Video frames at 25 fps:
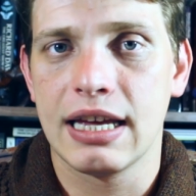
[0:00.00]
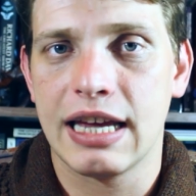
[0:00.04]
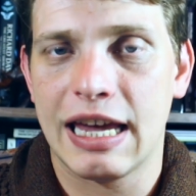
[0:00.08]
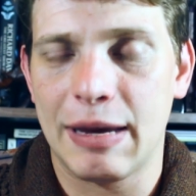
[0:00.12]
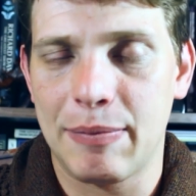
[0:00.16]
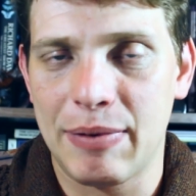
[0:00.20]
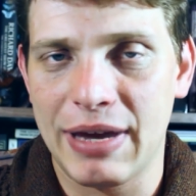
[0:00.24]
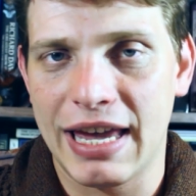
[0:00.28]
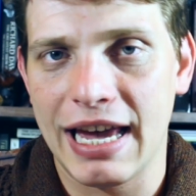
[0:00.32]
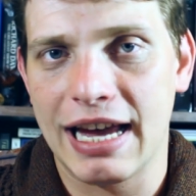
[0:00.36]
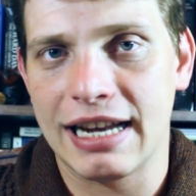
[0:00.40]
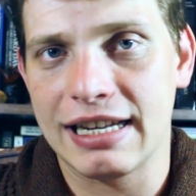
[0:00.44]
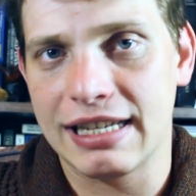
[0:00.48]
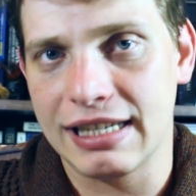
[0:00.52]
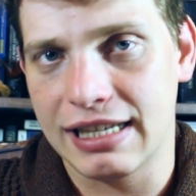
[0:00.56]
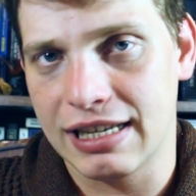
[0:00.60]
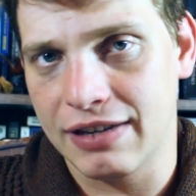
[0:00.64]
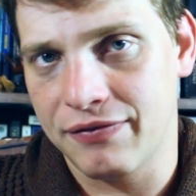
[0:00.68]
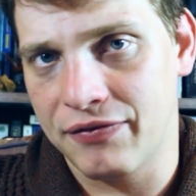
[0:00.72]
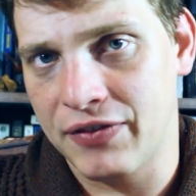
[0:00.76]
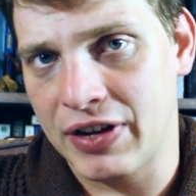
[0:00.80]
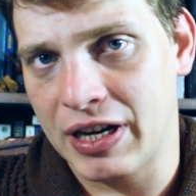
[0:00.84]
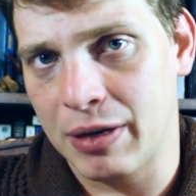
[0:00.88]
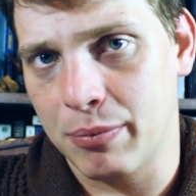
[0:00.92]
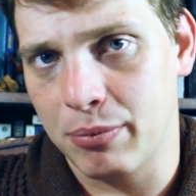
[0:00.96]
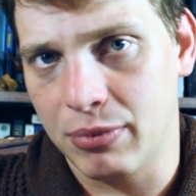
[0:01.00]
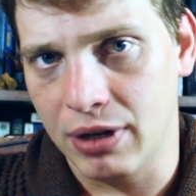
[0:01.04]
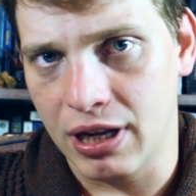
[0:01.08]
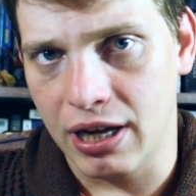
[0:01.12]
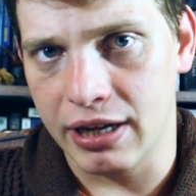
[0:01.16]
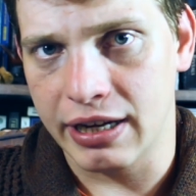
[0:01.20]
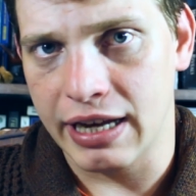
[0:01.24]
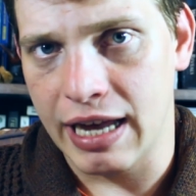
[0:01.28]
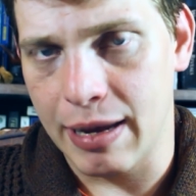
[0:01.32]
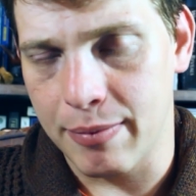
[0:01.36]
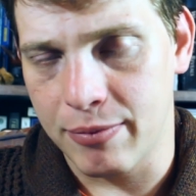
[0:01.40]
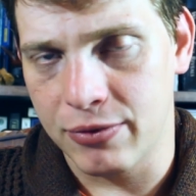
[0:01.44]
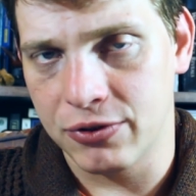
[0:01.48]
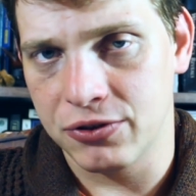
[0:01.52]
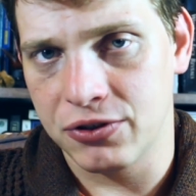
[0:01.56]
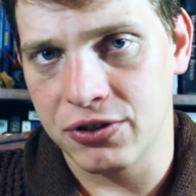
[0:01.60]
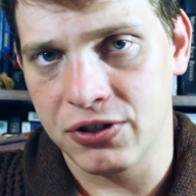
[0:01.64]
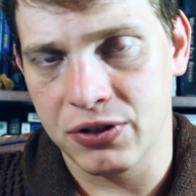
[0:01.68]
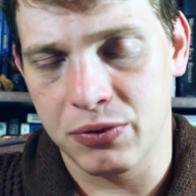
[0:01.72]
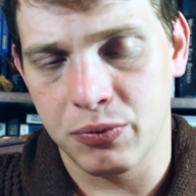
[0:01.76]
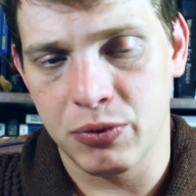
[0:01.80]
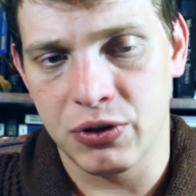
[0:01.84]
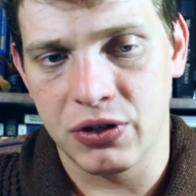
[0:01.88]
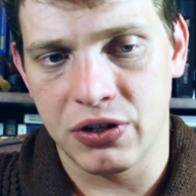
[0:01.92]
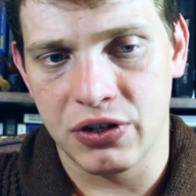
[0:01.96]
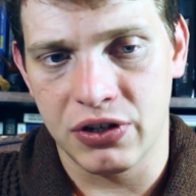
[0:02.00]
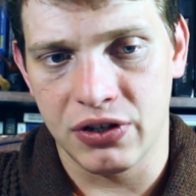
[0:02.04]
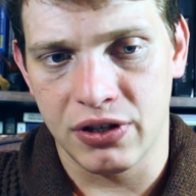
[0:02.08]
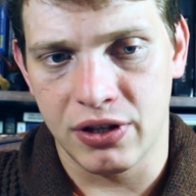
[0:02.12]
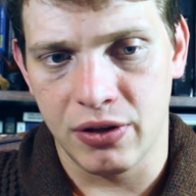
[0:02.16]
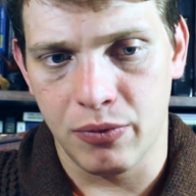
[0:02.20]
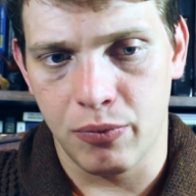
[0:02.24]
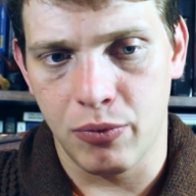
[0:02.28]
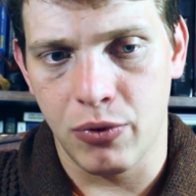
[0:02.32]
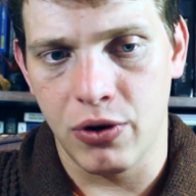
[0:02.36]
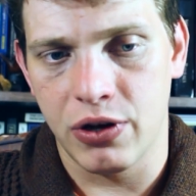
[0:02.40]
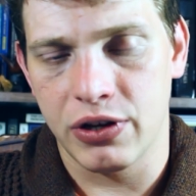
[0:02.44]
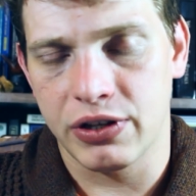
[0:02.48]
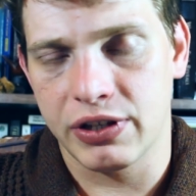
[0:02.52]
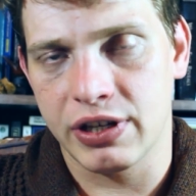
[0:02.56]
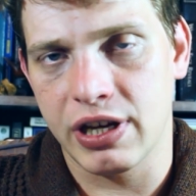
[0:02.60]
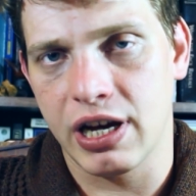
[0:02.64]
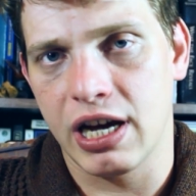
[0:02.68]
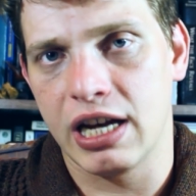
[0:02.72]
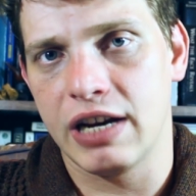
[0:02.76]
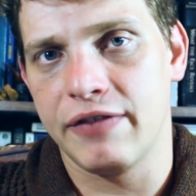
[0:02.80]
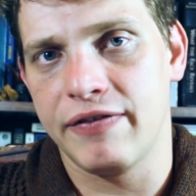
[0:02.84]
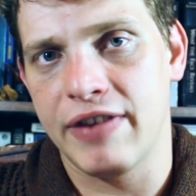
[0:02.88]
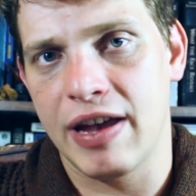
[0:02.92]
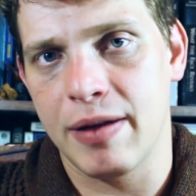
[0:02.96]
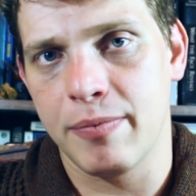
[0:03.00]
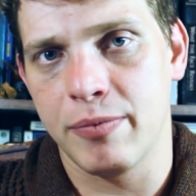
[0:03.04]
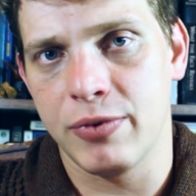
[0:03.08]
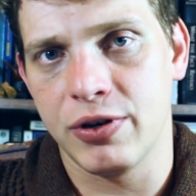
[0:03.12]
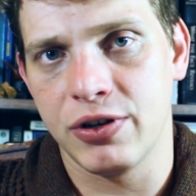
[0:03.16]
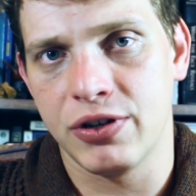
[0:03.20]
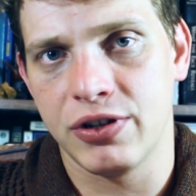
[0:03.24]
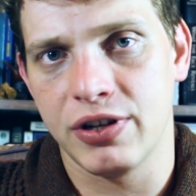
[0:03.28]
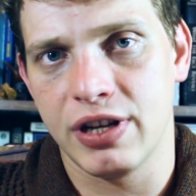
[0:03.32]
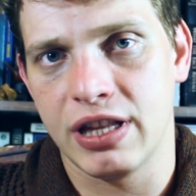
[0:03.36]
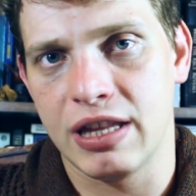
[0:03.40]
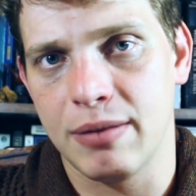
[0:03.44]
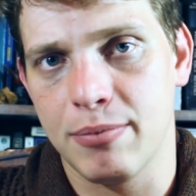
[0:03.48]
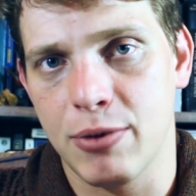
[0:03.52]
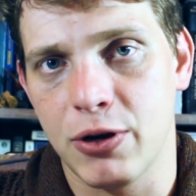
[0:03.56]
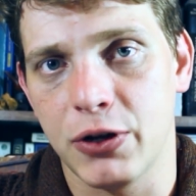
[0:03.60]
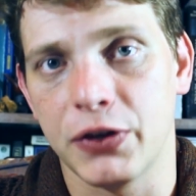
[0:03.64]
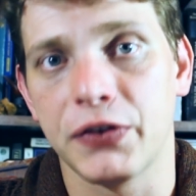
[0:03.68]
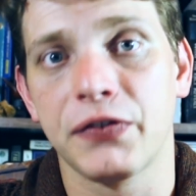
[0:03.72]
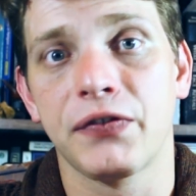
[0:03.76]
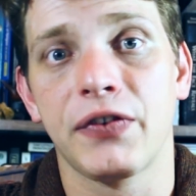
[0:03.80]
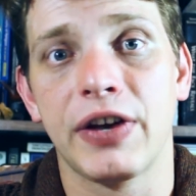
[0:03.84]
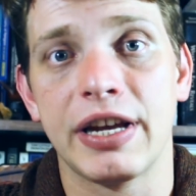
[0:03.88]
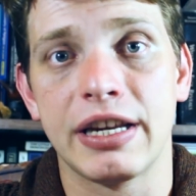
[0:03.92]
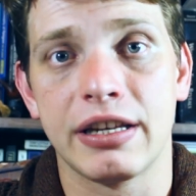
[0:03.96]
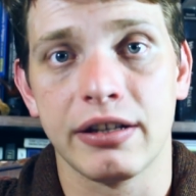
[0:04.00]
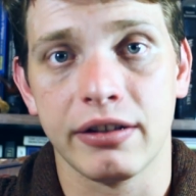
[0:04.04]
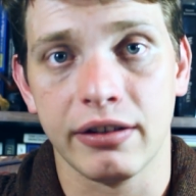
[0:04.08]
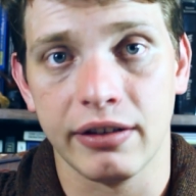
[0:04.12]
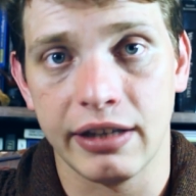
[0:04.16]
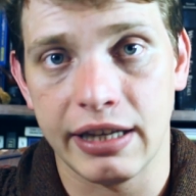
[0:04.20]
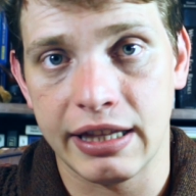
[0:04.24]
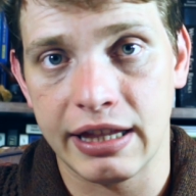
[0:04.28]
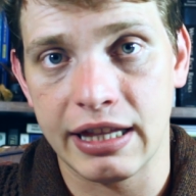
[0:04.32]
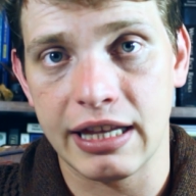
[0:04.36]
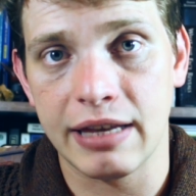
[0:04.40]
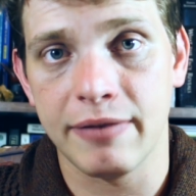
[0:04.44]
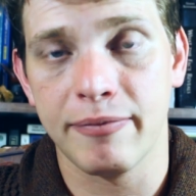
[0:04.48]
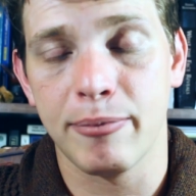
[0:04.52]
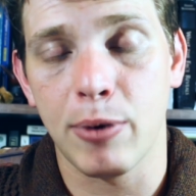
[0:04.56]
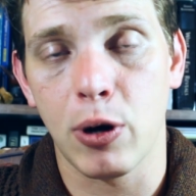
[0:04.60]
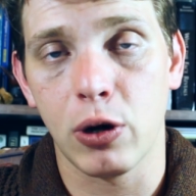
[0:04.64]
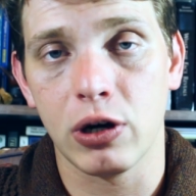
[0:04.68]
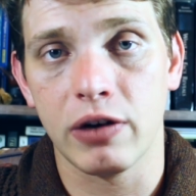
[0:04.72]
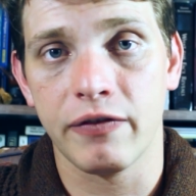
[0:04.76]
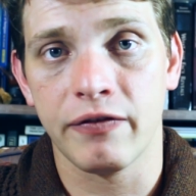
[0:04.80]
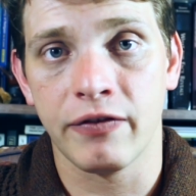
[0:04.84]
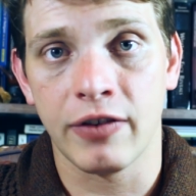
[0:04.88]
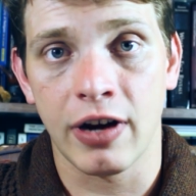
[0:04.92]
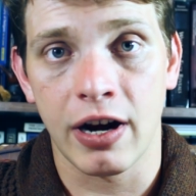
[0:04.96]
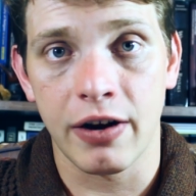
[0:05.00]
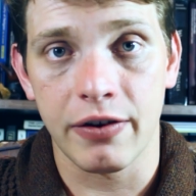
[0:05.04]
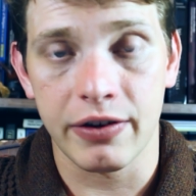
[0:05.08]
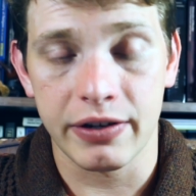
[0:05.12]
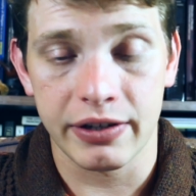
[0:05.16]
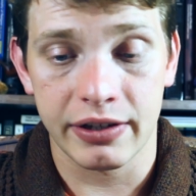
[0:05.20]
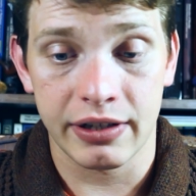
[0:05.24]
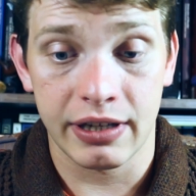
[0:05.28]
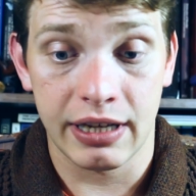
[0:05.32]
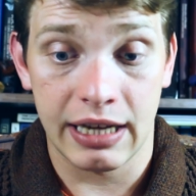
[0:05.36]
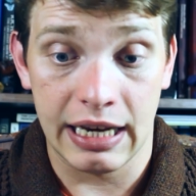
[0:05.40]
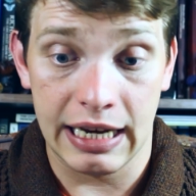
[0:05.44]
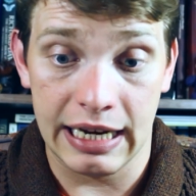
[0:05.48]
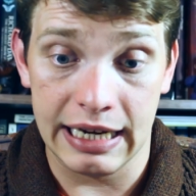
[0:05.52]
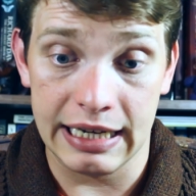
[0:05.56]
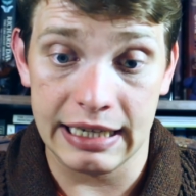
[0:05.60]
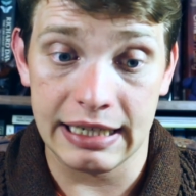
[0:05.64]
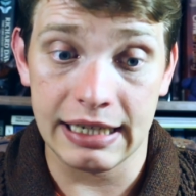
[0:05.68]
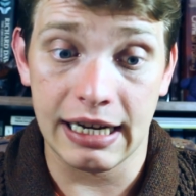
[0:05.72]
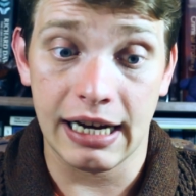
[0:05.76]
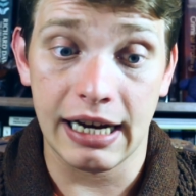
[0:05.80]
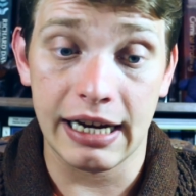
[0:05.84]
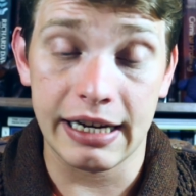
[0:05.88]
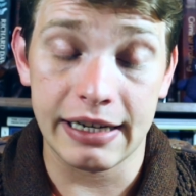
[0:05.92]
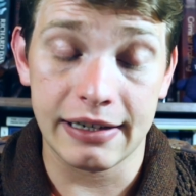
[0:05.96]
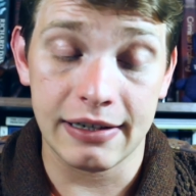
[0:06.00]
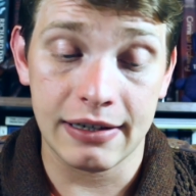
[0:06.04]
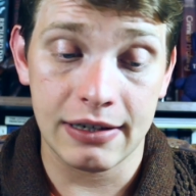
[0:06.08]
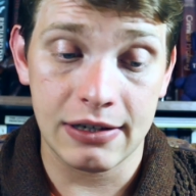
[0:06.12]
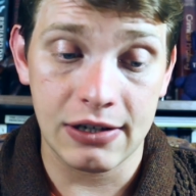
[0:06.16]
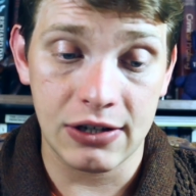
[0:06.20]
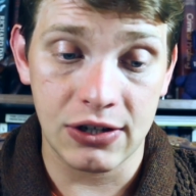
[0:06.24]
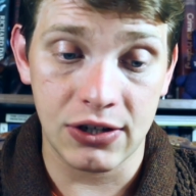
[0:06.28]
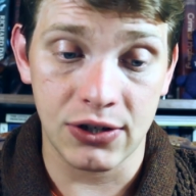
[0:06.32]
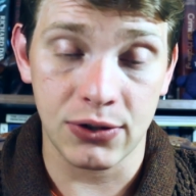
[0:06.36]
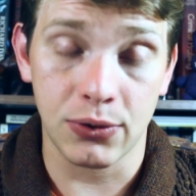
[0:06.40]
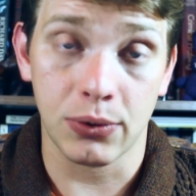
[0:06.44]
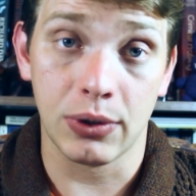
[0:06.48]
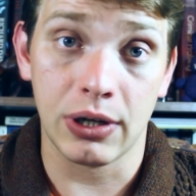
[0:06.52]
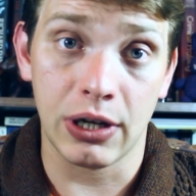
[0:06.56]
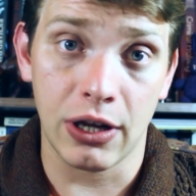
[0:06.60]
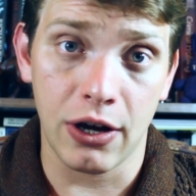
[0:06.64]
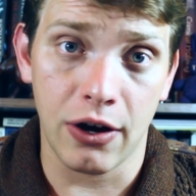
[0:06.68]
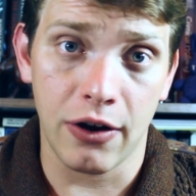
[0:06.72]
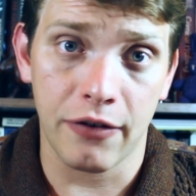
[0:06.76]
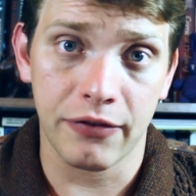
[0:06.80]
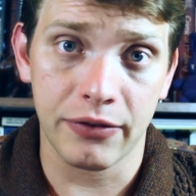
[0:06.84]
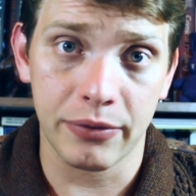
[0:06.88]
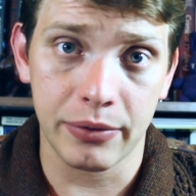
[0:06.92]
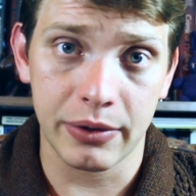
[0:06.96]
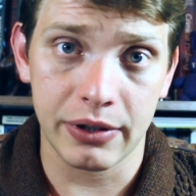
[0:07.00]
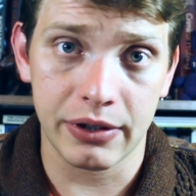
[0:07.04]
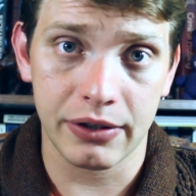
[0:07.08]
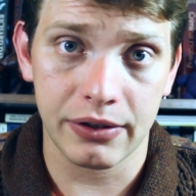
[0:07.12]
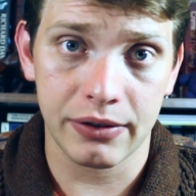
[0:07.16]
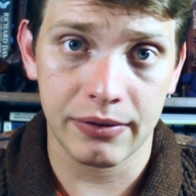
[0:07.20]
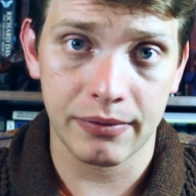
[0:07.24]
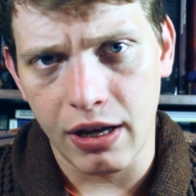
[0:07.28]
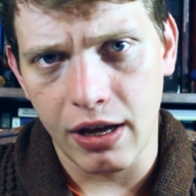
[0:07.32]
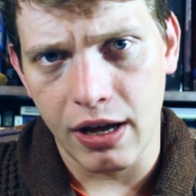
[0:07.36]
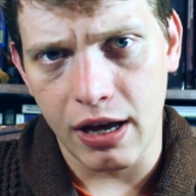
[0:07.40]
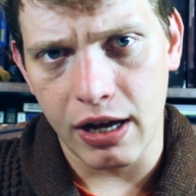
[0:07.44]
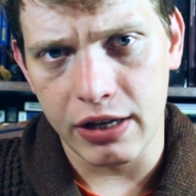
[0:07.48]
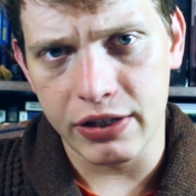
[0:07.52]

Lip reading: He began to develop lung hemorrhages, which is the worst kind of hemorrhage and the most fatal in the Ebola virus. He died shortly afterwards.